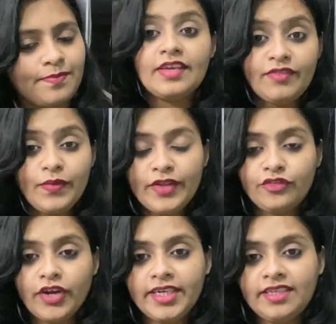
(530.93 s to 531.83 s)
If you
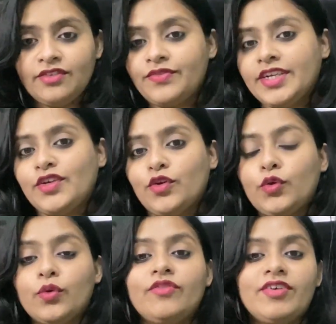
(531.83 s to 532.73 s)
enjoyed this video,
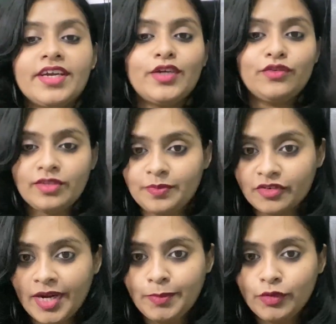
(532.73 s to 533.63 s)
don't forget to
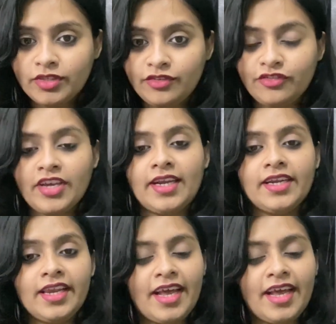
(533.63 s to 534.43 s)
subscribe to this channel